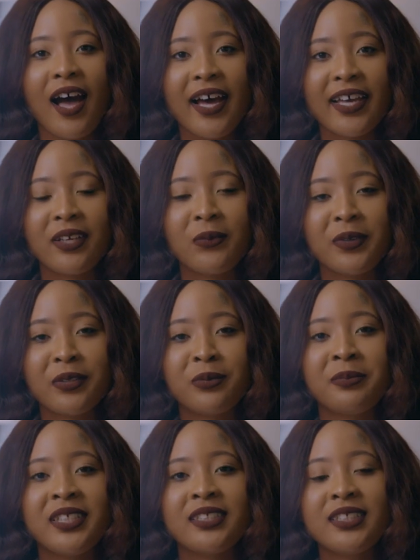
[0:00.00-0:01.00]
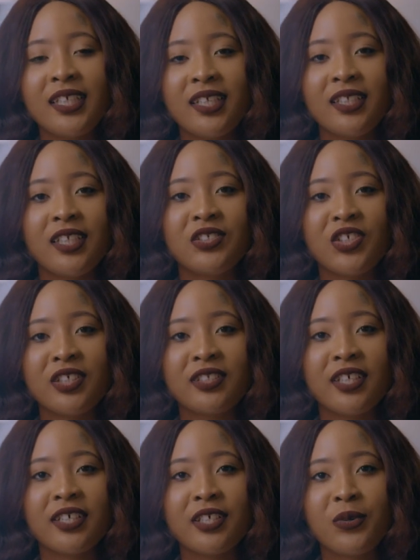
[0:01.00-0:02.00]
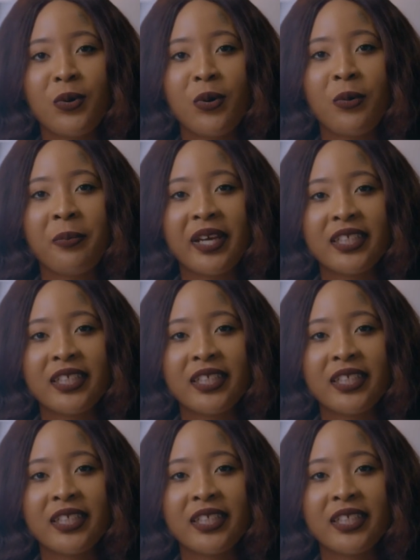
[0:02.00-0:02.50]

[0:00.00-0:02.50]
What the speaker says: I will maintain a gender equal